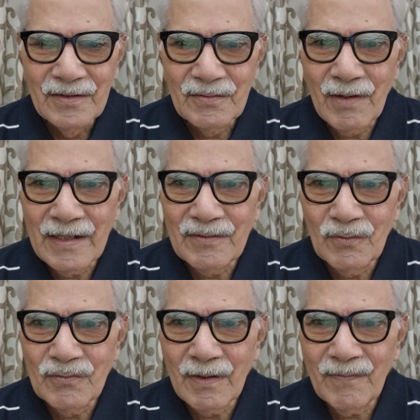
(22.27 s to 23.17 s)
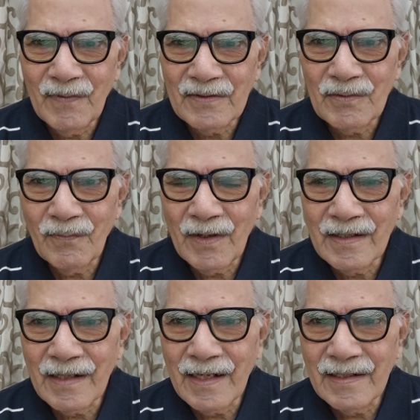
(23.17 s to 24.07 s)
So as usual, first of
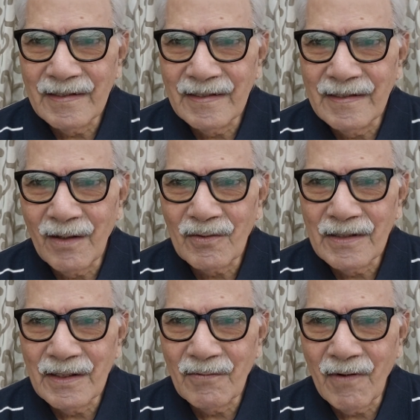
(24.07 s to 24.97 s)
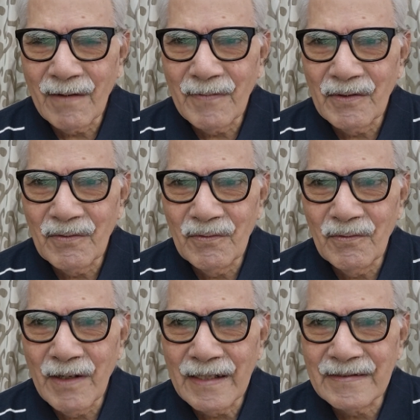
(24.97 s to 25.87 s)
all I will read out the requirement to
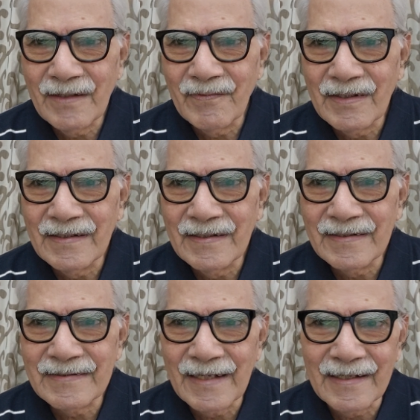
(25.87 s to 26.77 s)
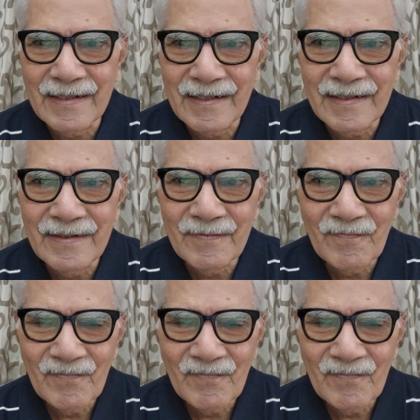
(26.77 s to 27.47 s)
you as given in the standard.